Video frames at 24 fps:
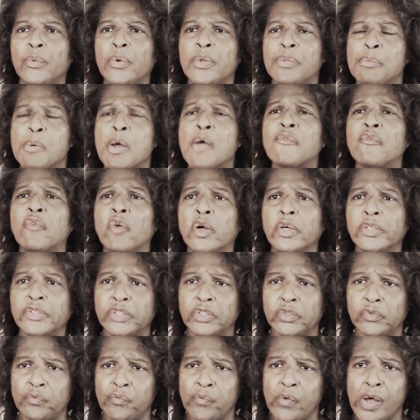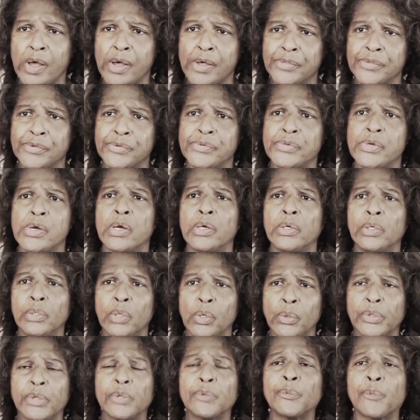with my foster father's
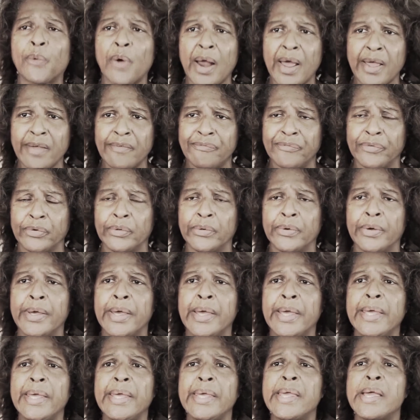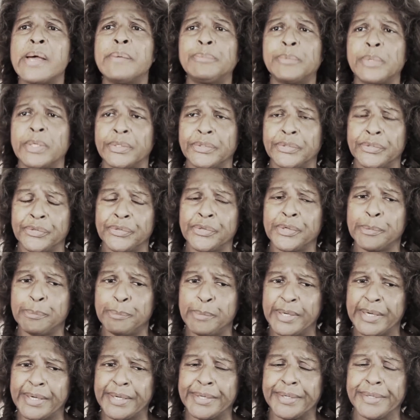loaded rifle he kept under their
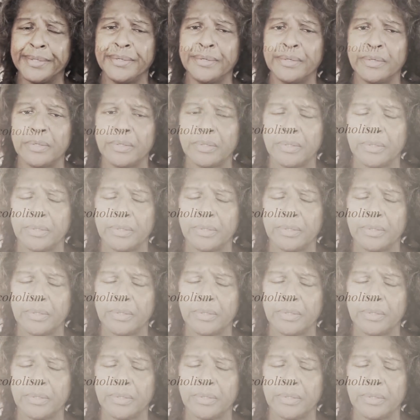bed.